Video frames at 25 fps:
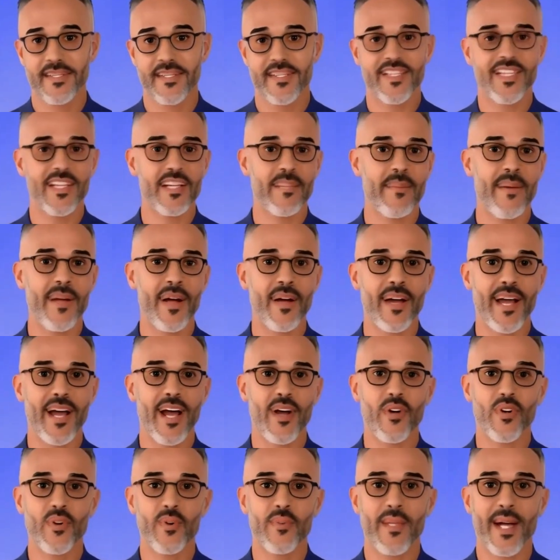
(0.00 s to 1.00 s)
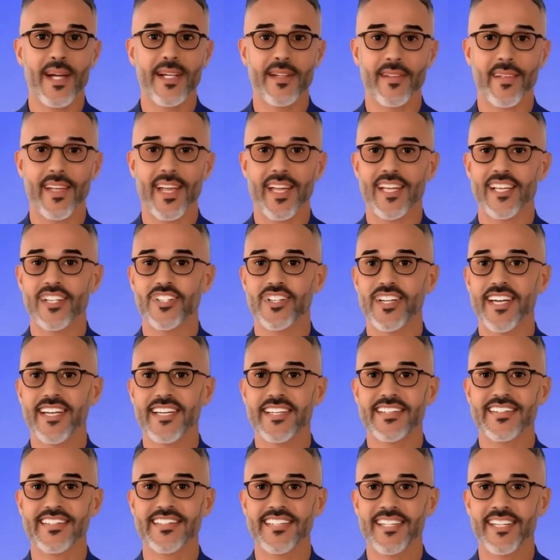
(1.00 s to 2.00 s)
Think about how you might manage
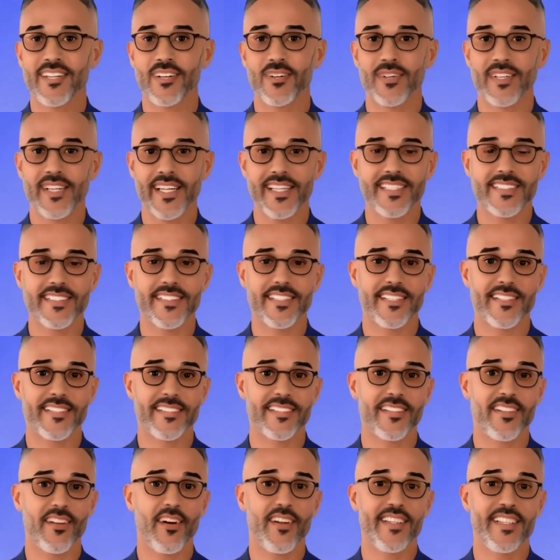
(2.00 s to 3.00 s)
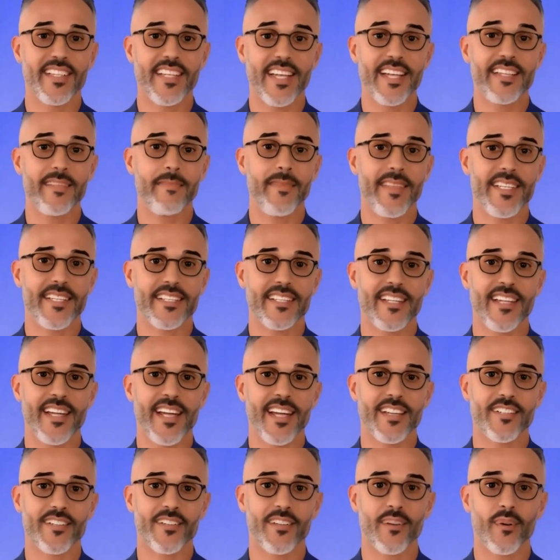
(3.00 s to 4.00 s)
a single instance of a database
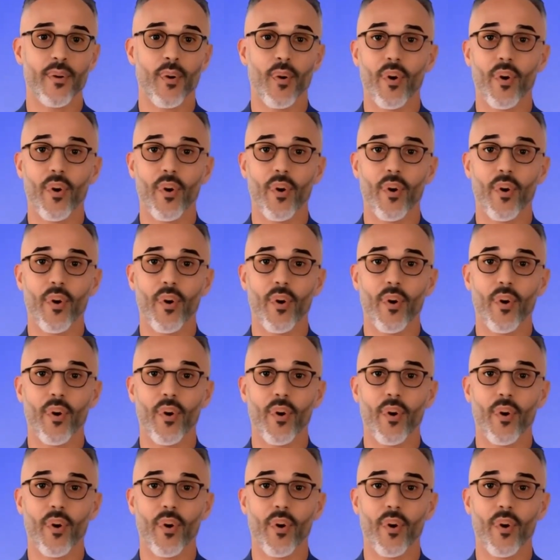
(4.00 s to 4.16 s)
connection